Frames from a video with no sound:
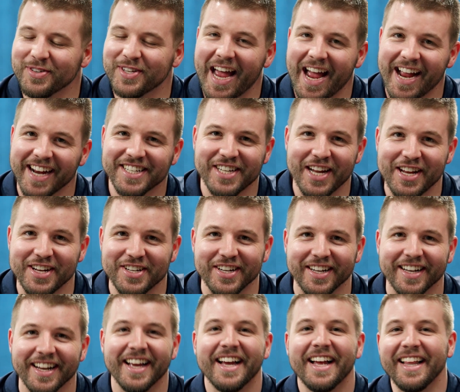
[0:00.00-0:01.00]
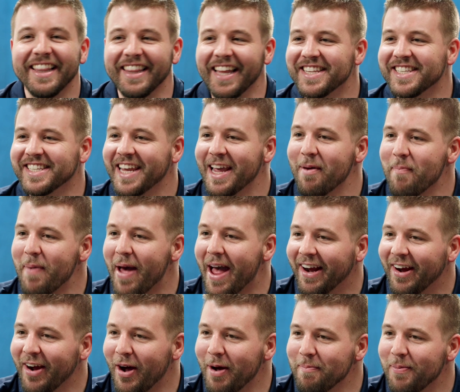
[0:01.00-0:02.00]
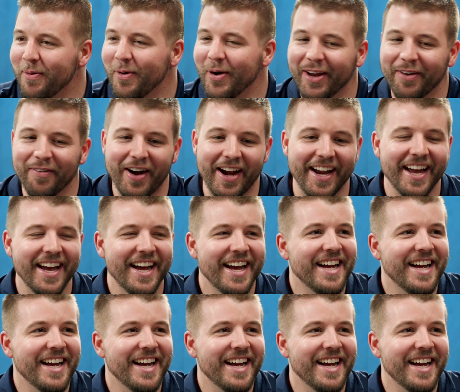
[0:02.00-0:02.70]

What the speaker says: taxation, let's get back on point, right?